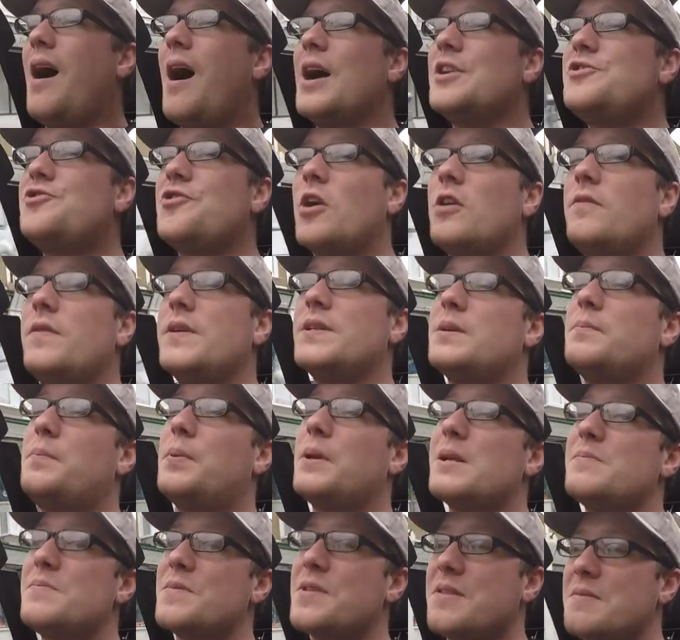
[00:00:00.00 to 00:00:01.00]
I drove it to
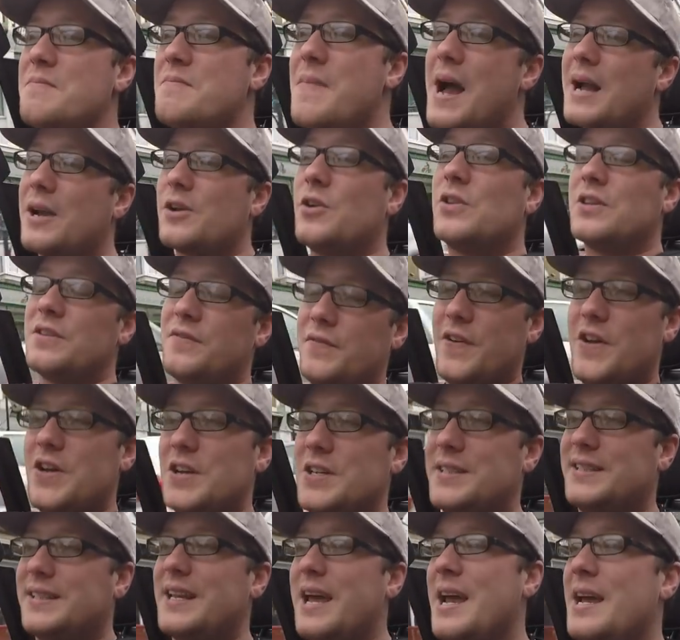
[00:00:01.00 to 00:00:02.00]
Plymouth and back on the
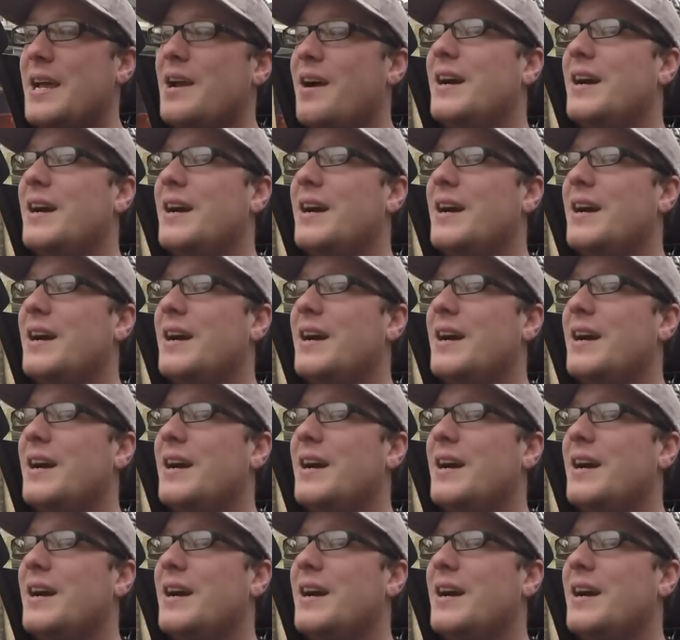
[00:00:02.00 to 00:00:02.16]
first day.